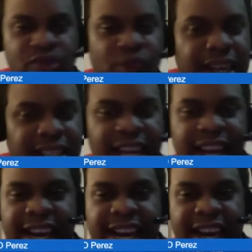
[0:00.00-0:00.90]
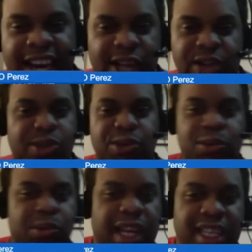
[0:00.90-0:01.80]
translate it to,
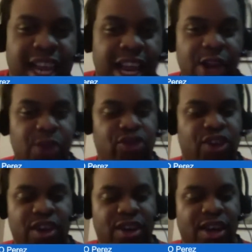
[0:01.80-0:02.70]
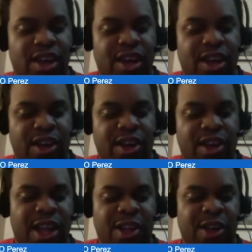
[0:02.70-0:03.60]
like, say, Houston
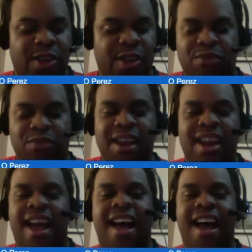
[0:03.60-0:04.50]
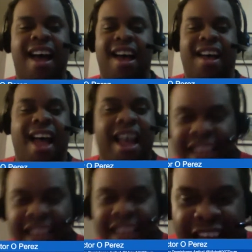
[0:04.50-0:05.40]
rugby
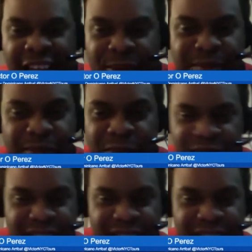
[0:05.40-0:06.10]
aterrizado, which is